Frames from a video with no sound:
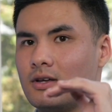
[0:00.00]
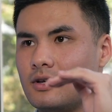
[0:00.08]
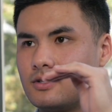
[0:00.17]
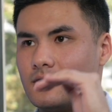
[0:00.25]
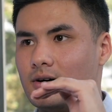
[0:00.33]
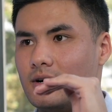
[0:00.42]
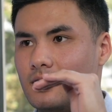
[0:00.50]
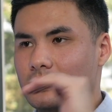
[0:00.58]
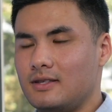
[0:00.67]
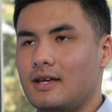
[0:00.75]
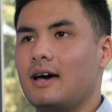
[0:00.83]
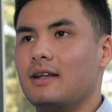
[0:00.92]
So I
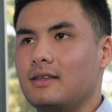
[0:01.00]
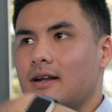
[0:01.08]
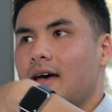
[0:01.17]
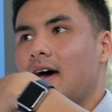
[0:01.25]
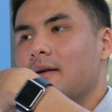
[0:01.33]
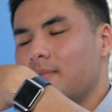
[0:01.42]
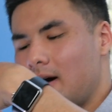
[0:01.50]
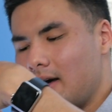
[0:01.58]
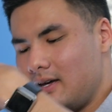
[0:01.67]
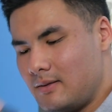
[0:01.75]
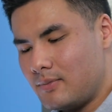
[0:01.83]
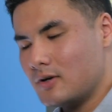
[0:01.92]
did that. Then I had my
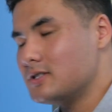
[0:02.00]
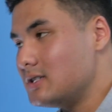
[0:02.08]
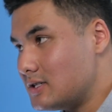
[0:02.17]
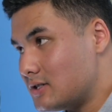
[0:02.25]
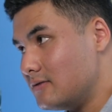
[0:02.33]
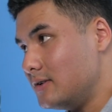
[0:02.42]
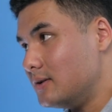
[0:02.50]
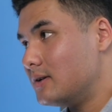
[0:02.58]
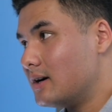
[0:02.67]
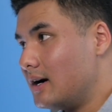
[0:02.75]
in-person interview.